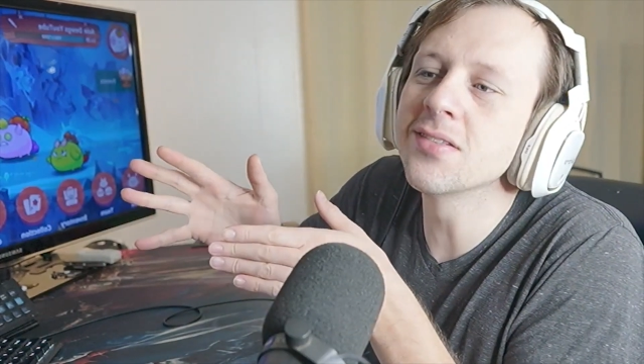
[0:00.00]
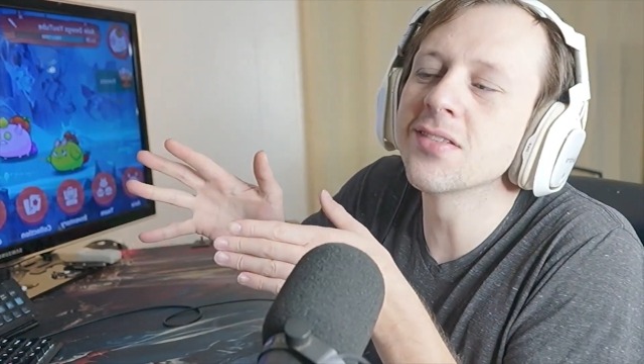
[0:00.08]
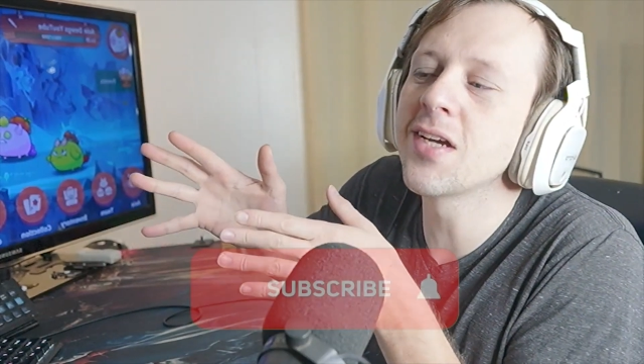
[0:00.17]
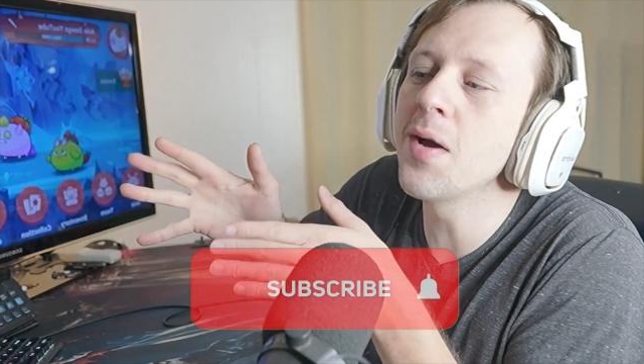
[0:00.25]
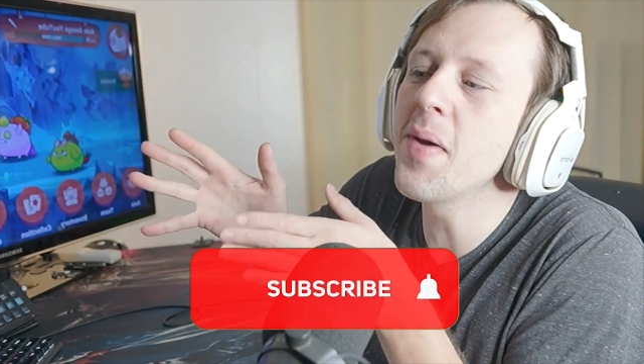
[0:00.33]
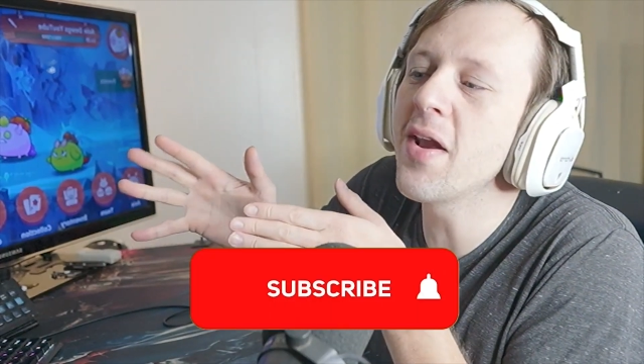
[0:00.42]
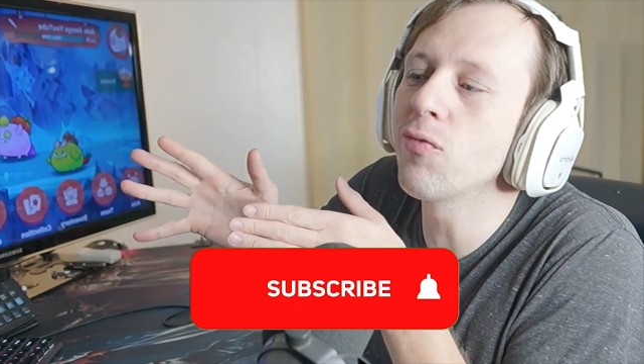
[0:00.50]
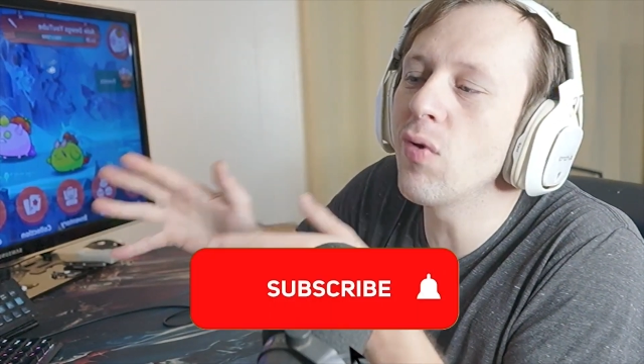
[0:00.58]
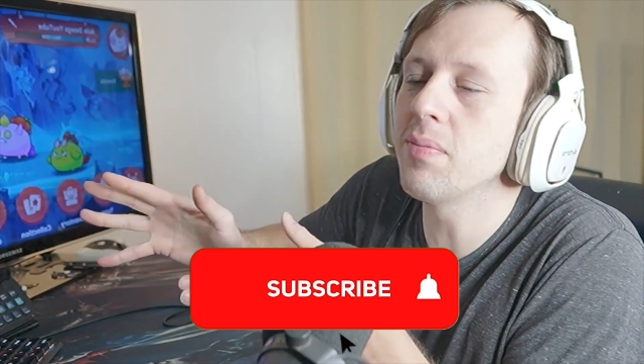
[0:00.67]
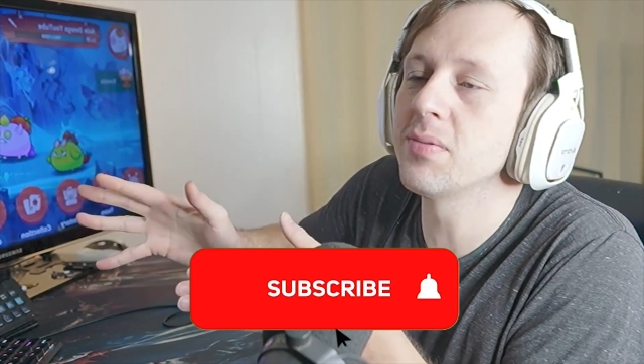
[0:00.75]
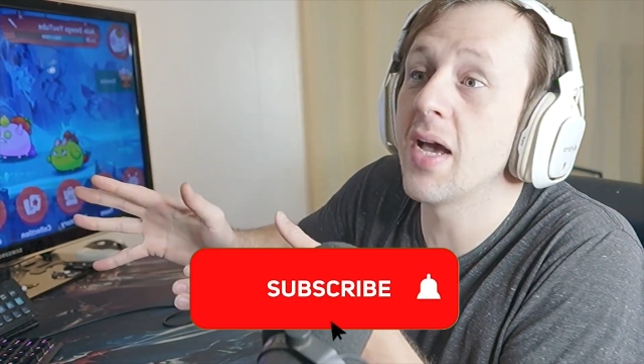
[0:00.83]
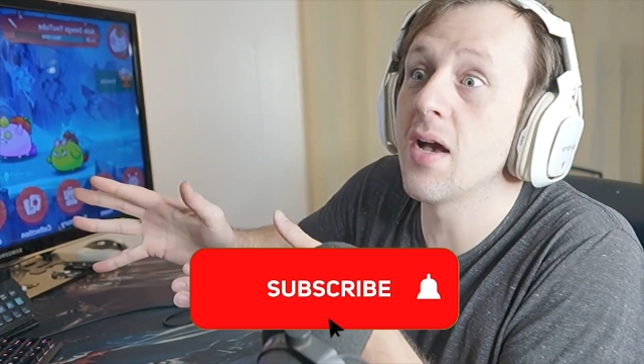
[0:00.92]
to come out of
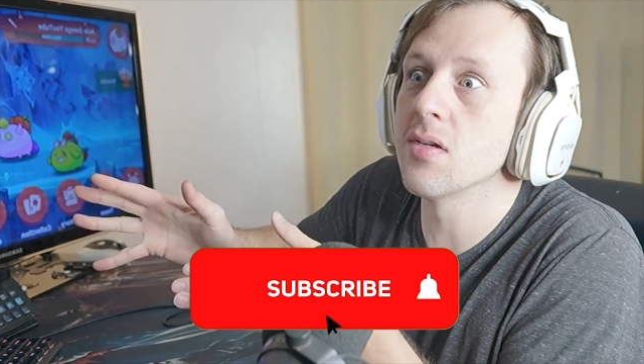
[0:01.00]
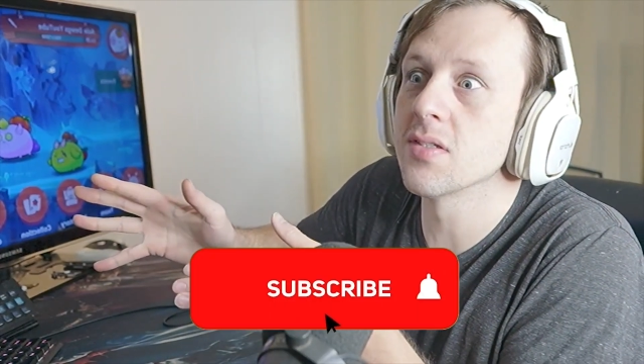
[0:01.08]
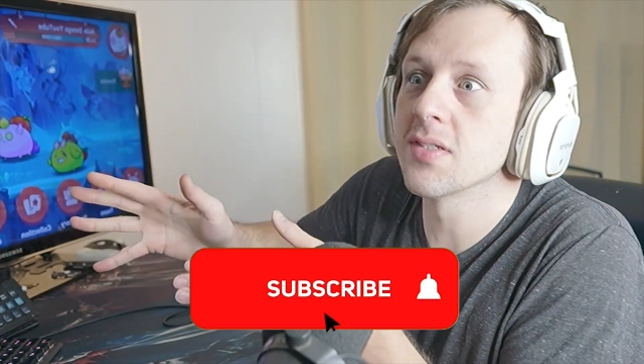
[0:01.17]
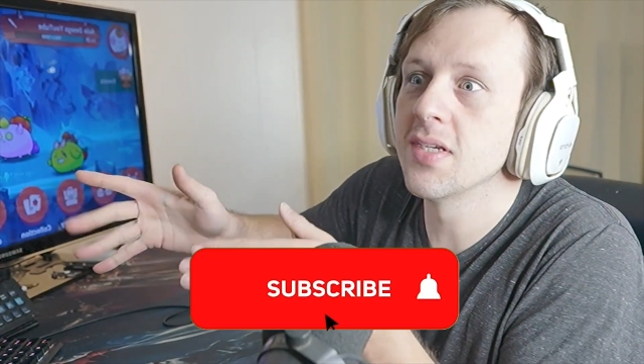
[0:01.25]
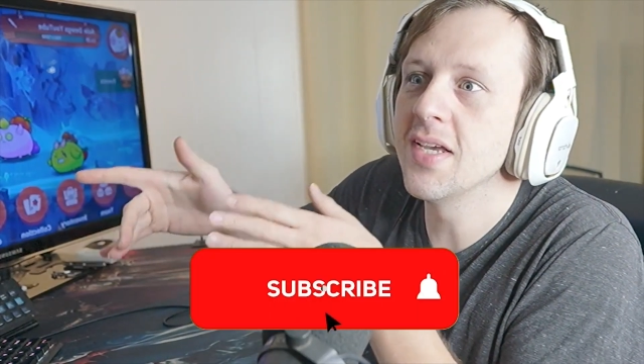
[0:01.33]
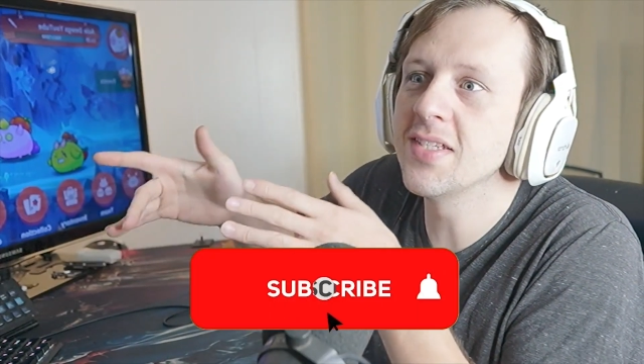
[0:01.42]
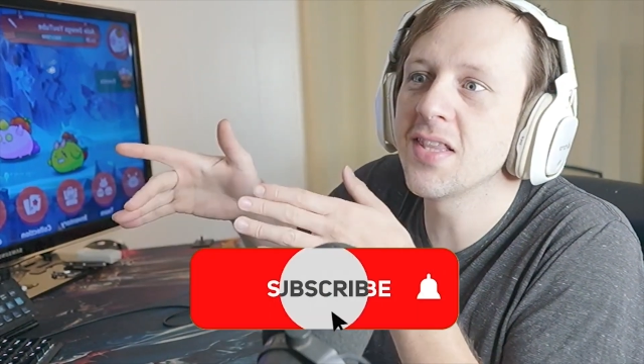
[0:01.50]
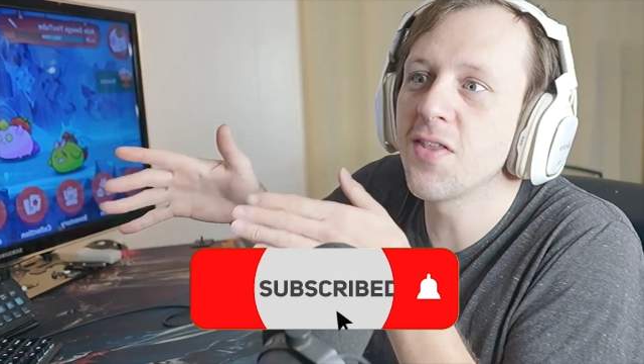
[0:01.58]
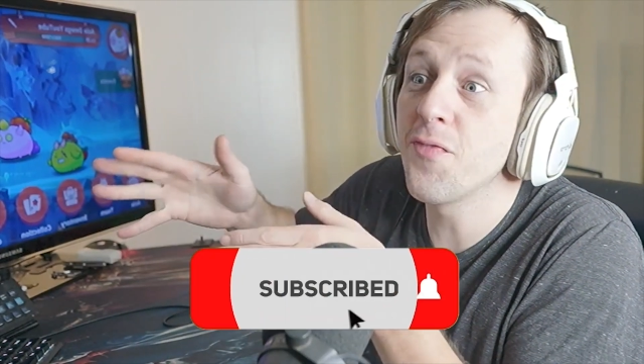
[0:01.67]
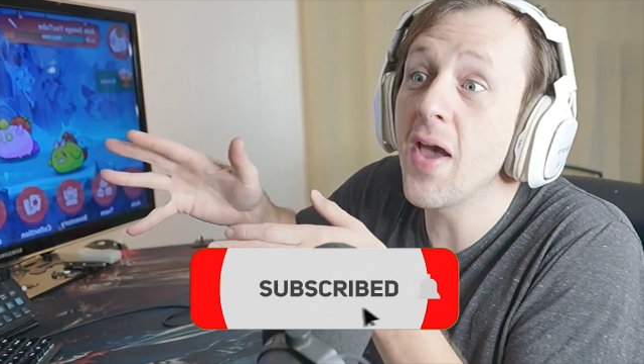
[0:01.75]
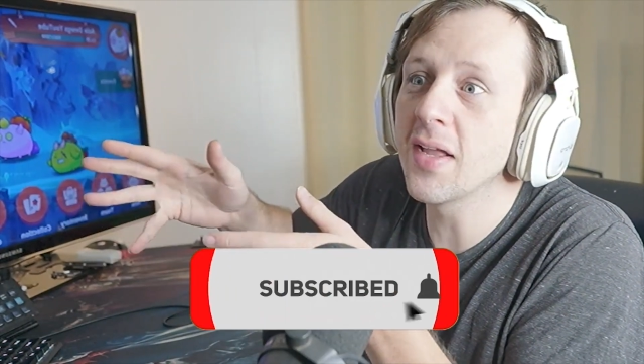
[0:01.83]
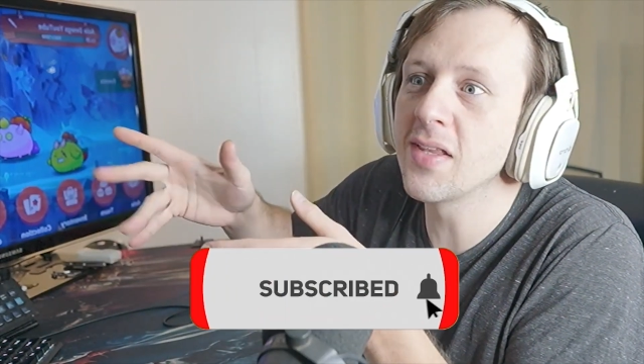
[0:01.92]
reptiles? Is it the
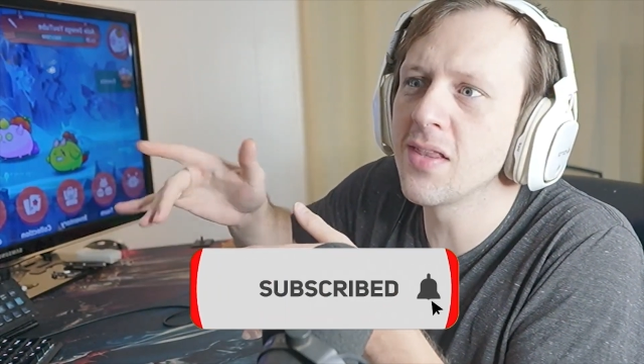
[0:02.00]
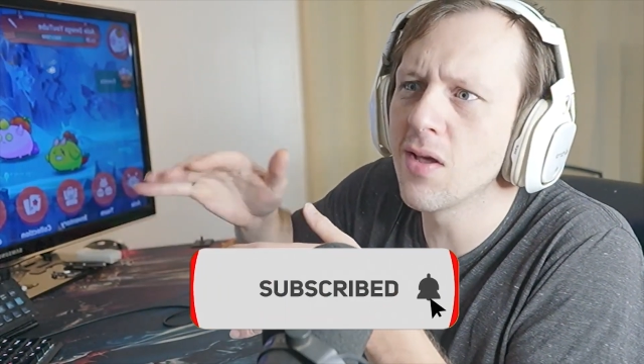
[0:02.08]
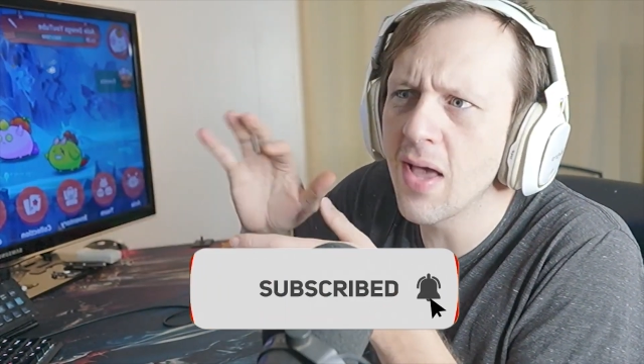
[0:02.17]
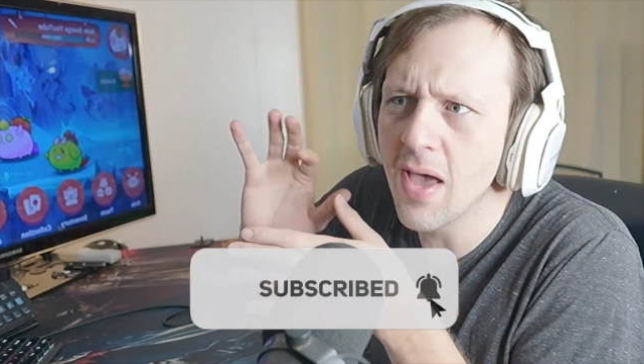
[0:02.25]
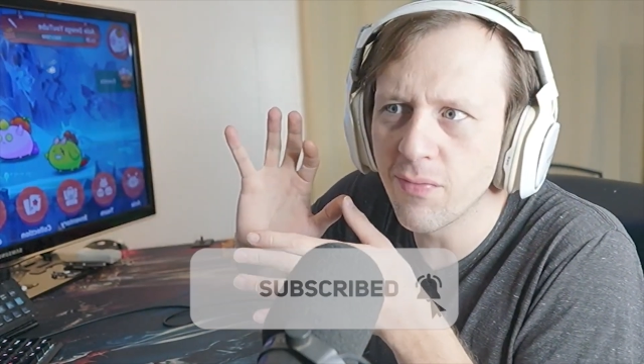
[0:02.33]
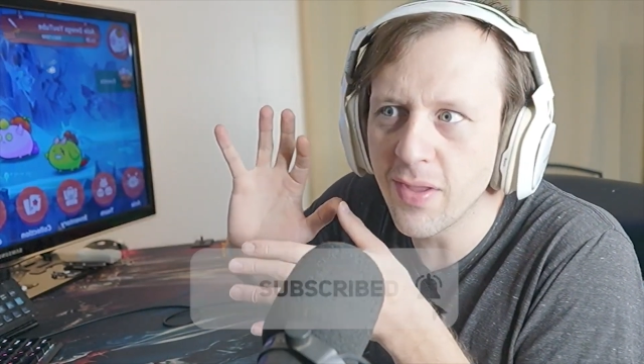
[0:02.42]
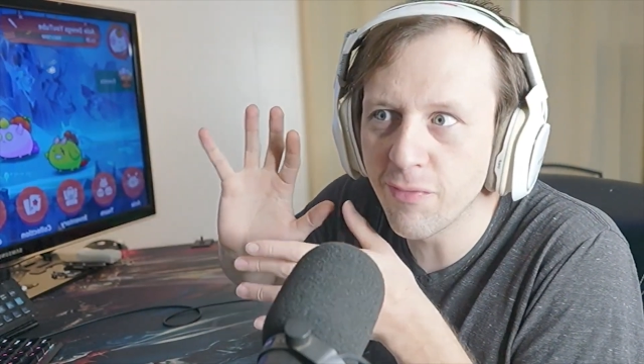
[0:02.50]
fact that they'll have like